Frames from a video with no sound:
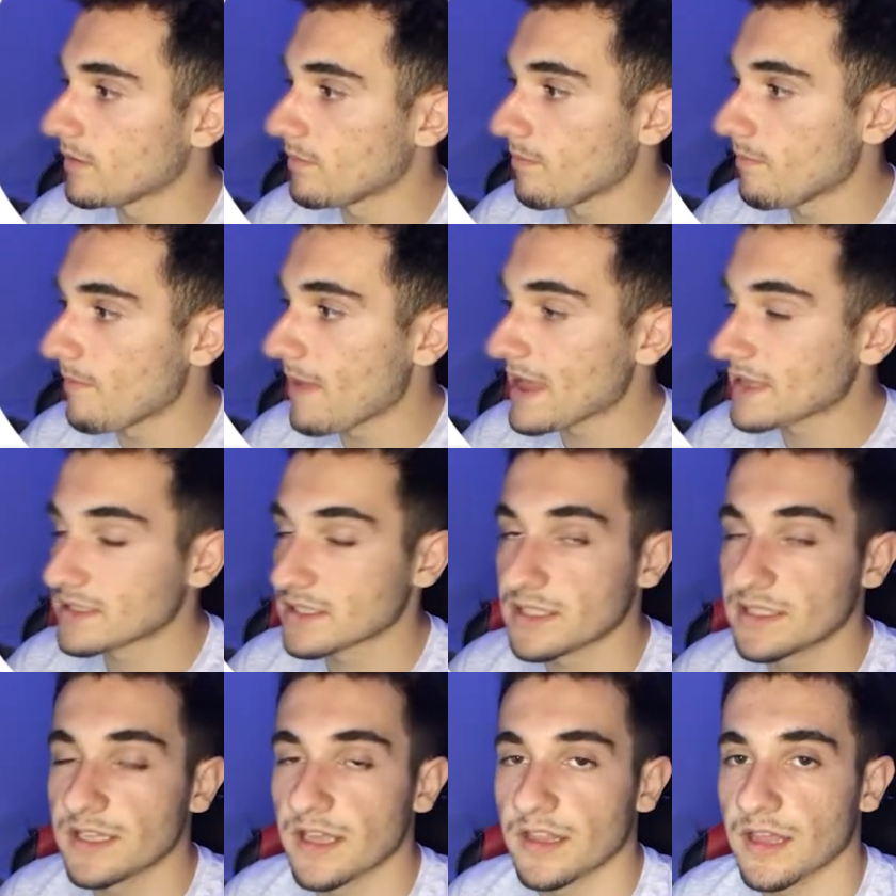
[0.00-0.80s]

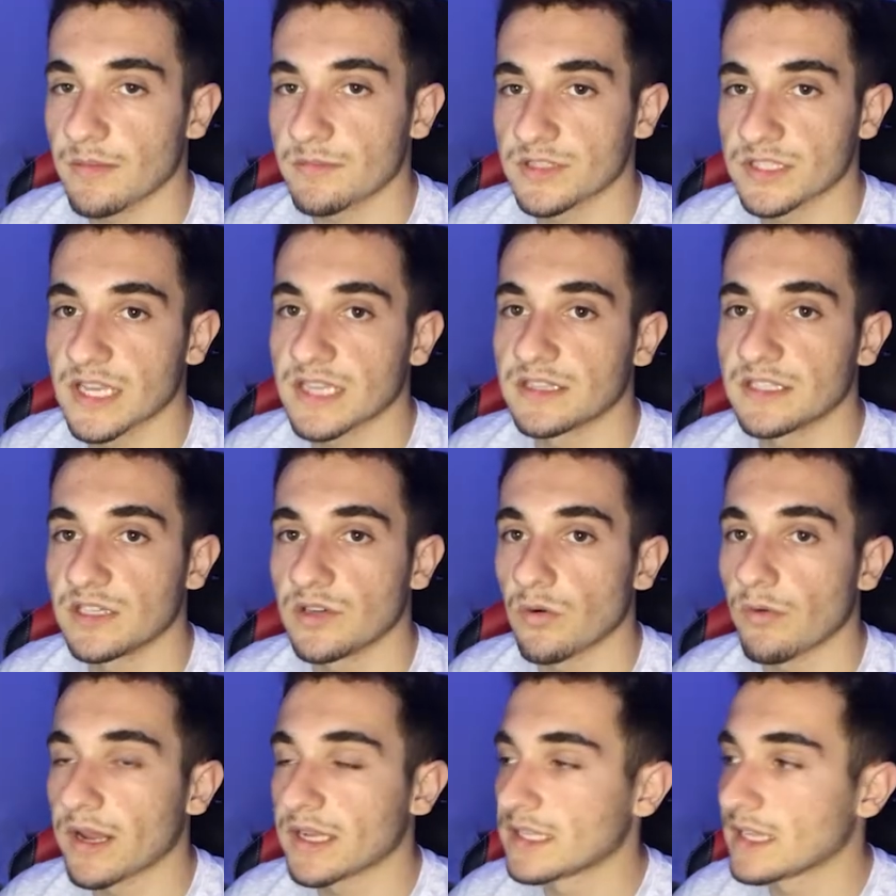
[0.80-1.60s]
message that I'm
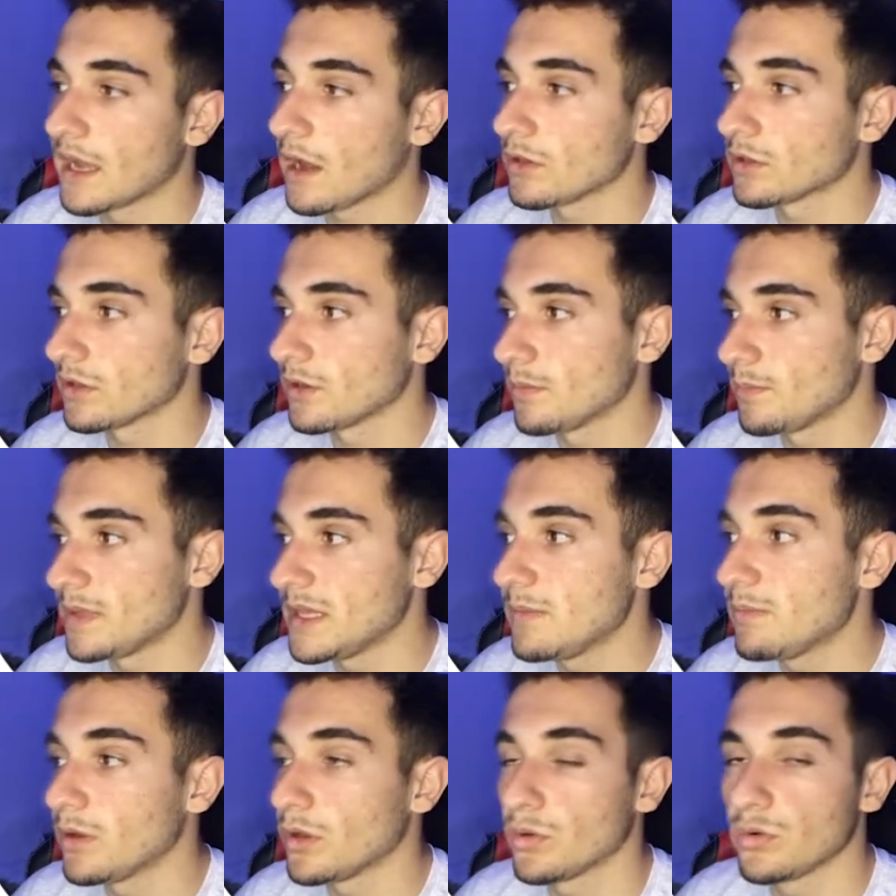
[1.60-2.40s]
sending right now to the
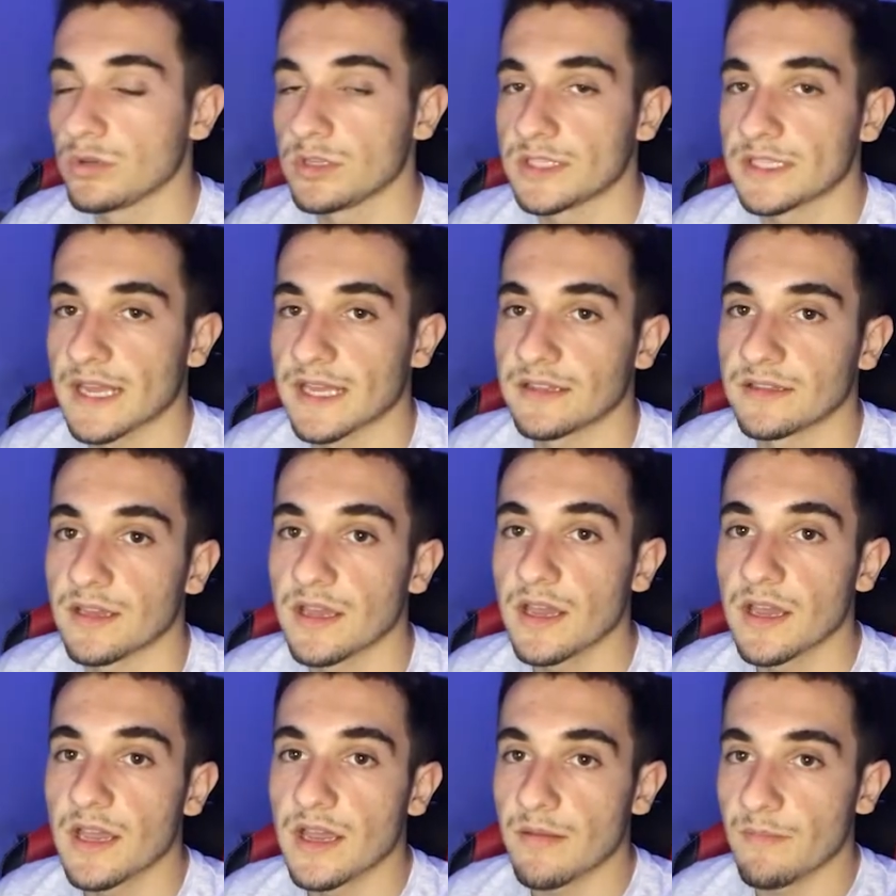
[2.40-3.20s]
people who send
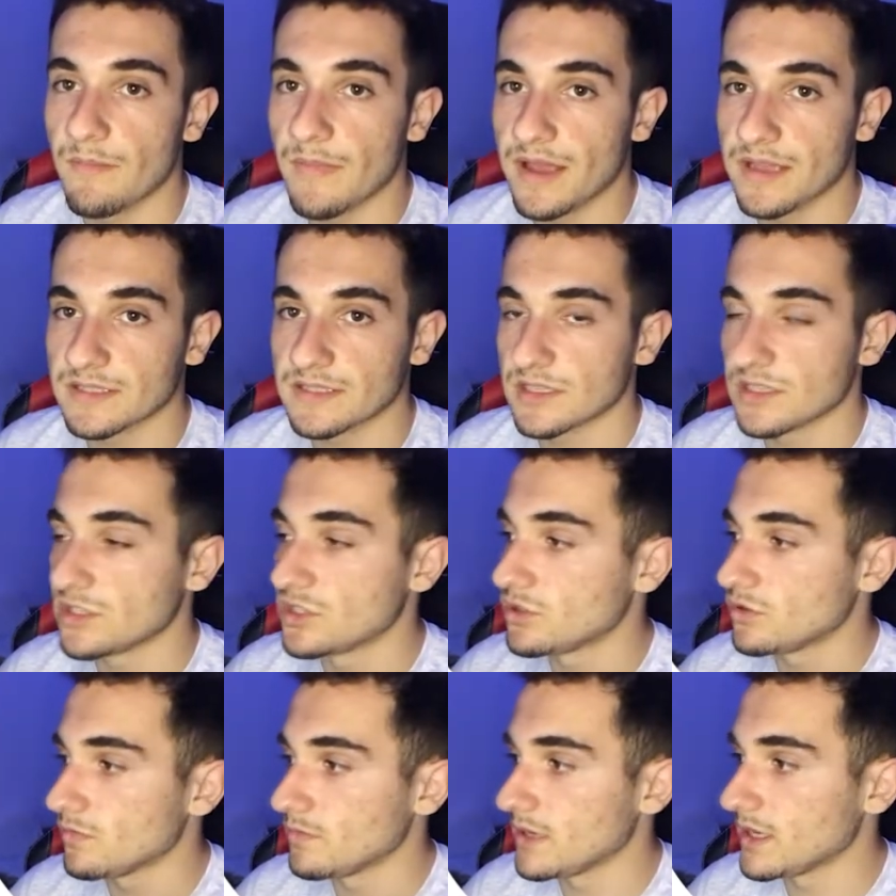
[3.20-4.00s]

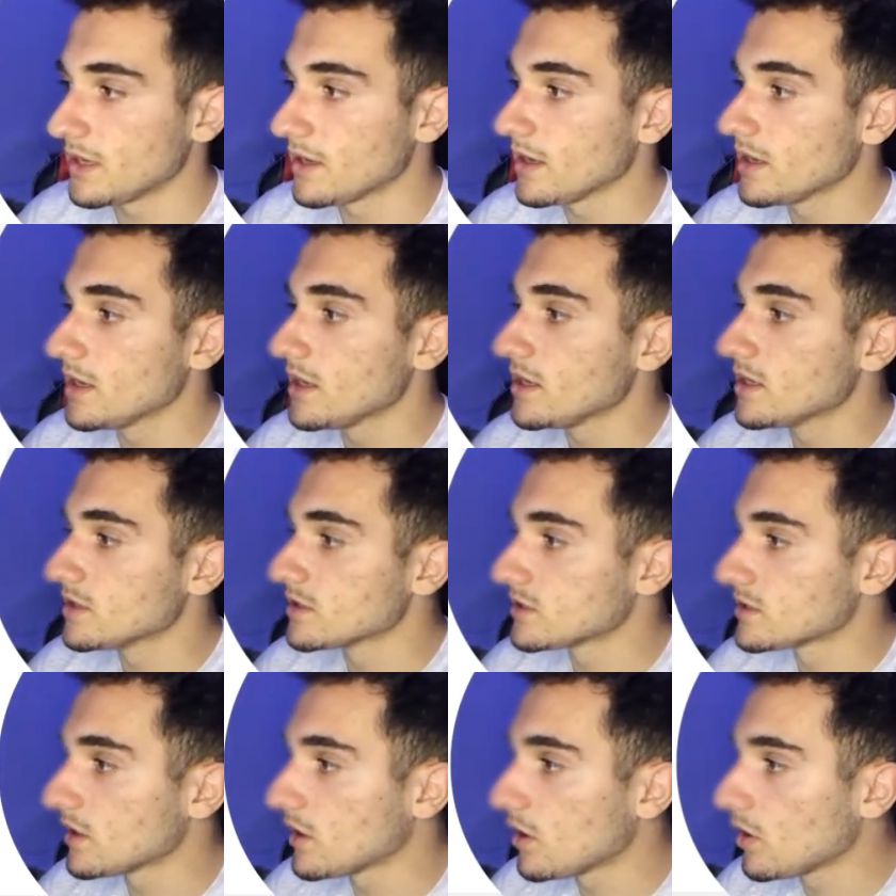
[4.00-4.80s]
message to me
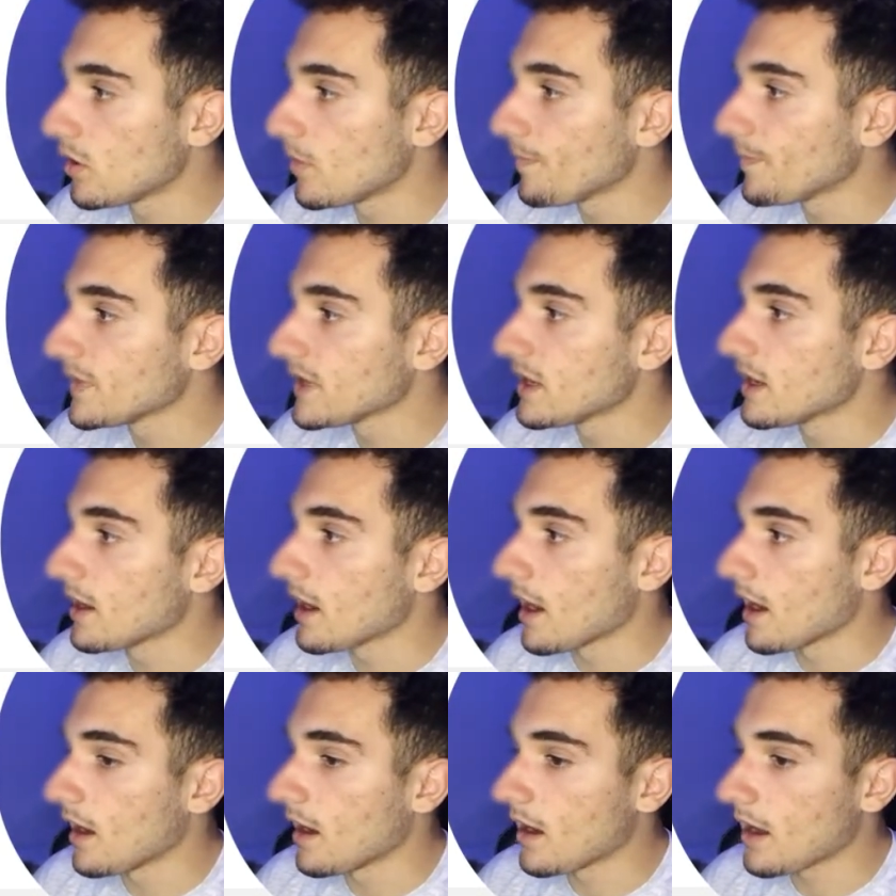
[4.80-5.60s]
so
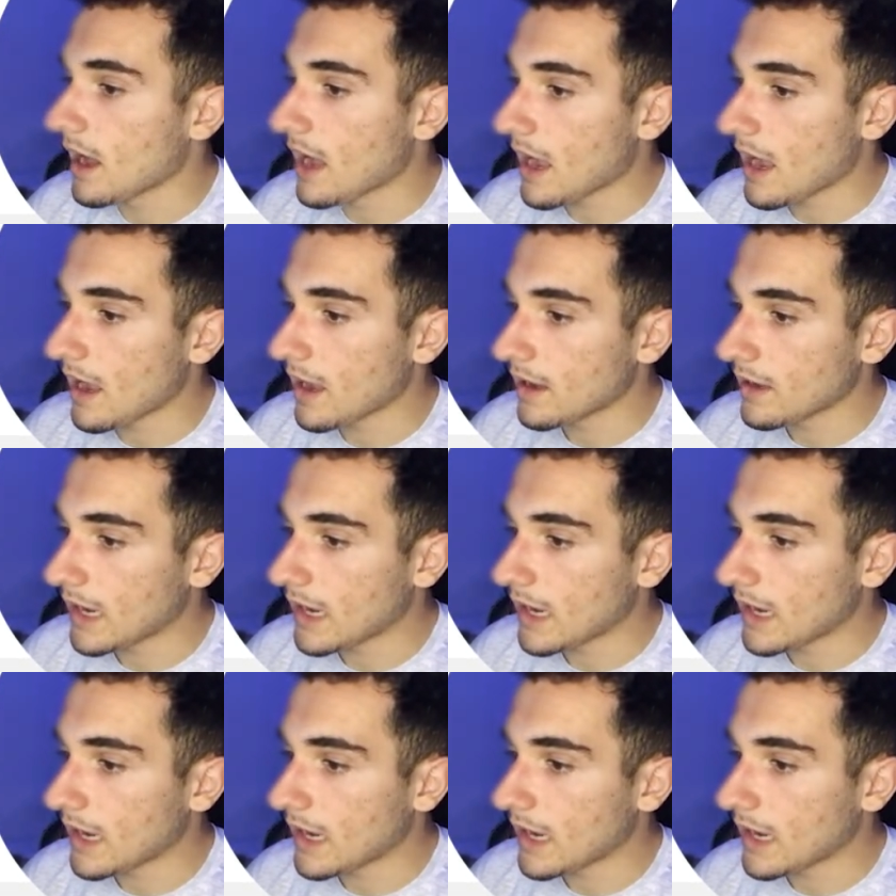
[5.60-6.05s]
uh,